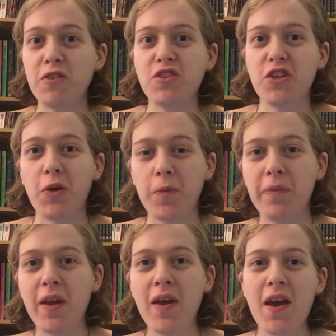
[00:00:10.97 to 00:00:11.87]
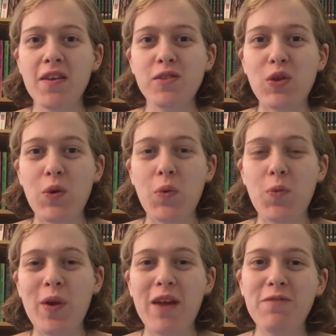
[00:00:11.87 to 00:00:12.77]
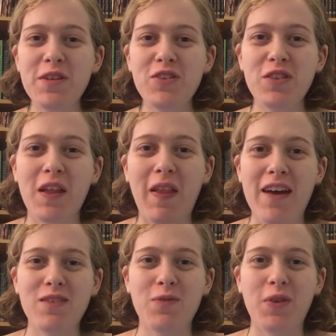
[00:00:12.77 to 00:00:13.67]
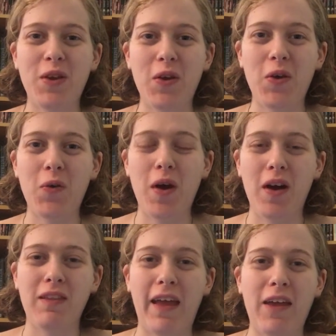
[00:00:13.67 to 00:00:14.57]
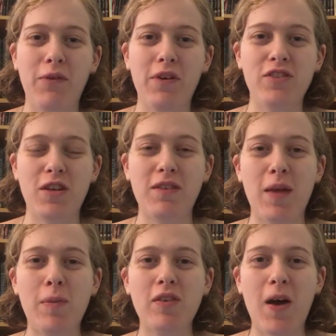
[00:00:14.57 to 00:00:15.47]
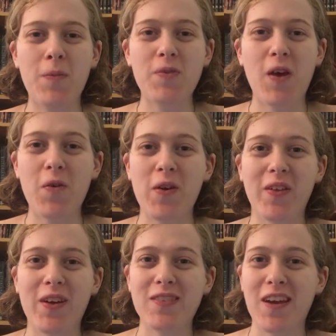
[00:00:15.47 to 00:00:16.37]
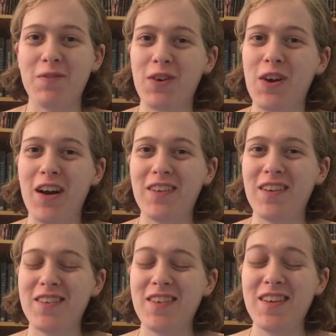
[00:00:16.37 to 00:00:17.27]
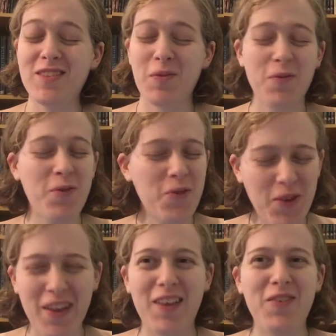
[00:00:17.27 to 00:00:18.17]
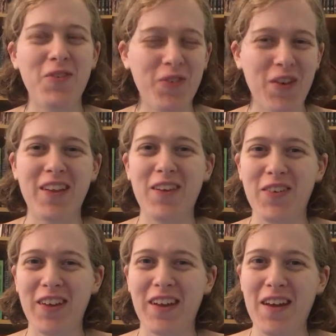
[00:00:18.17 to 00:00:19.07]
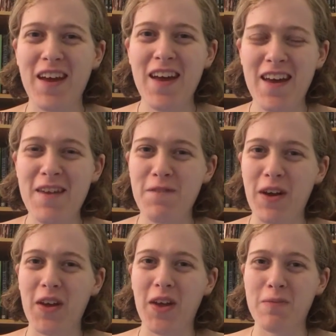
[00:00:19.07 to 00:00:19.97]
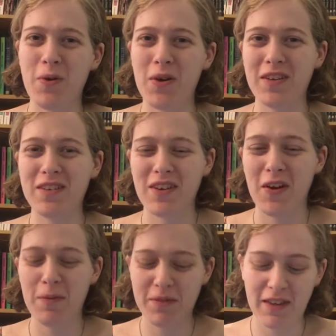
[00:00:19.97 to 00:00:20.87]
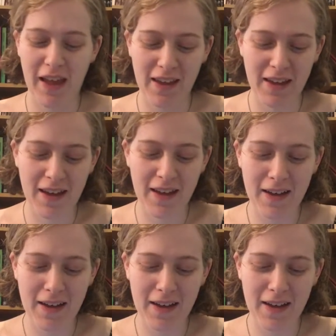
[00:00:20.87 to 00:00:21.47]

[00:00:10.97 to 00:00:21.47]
Part 2. So when I finished the last video on language and tabletops, I realized I'd forgotten some really fucking important terms like